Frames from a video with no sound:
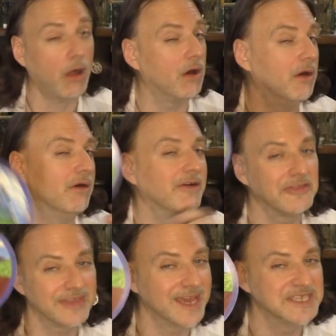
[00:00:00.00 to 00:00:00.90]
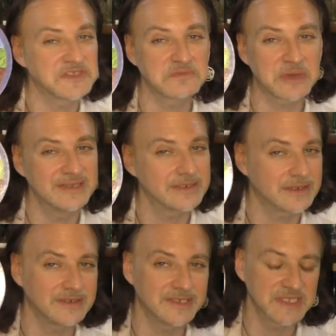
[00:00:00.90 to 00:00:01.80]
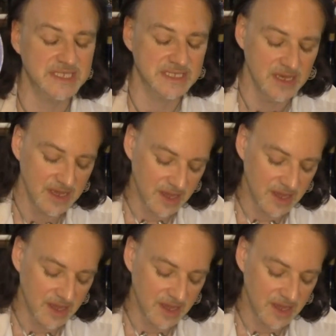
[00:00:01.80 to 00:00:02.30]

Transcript: Oh, the Ace of Pentacles.